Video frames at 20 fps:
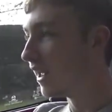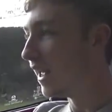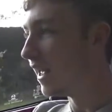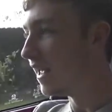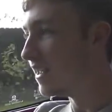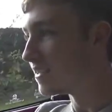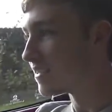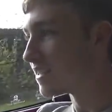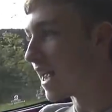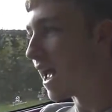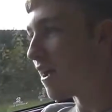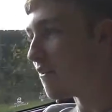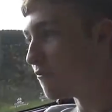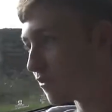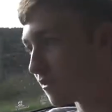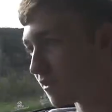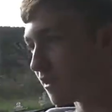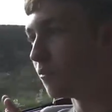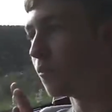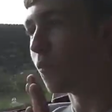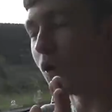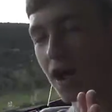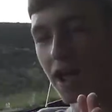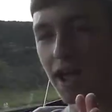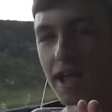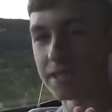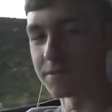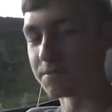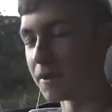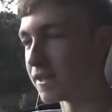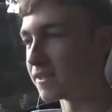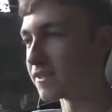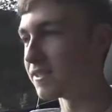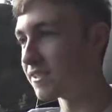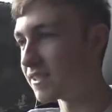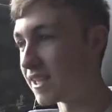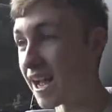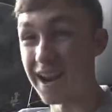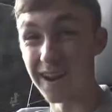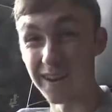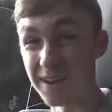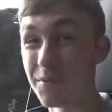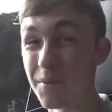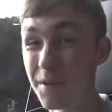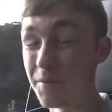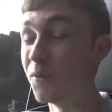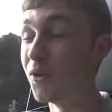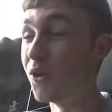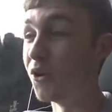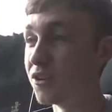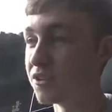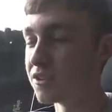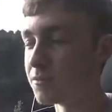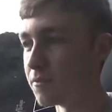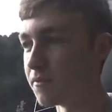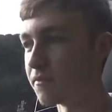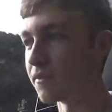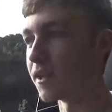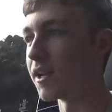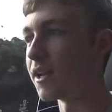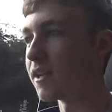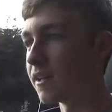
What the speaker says: It's everything what I expected and a bit more, to be fair.